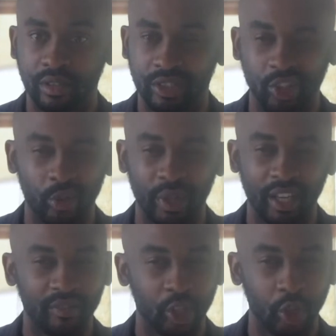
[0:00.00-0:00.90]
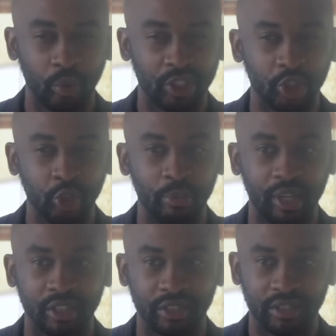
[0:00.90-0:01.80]
So you don't want to give the little ones too
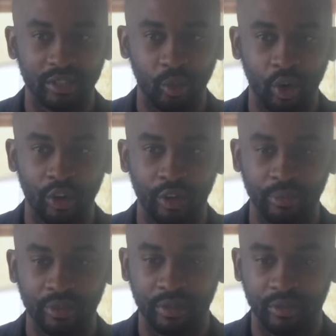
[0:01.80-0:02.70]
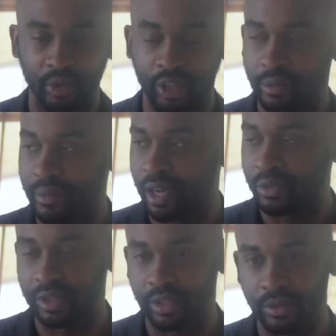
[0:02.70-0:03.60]
much, worry them and freak them
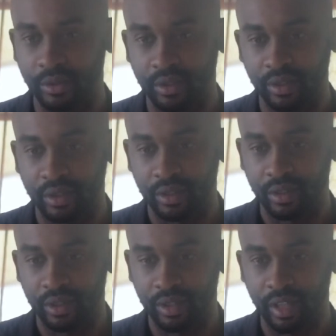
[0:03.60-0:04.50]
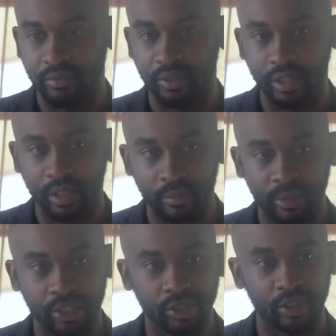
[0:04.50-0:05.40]
out. So definitely
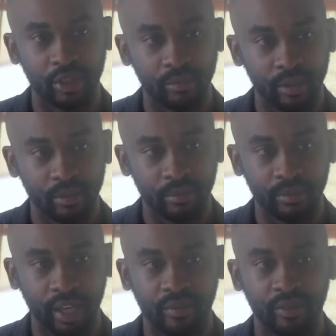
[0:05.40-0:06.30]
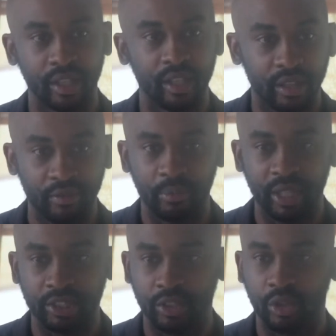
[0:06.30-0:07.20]
make sure I'm giving that
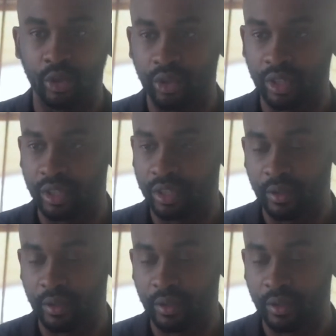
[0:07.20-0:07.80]
information accordingly.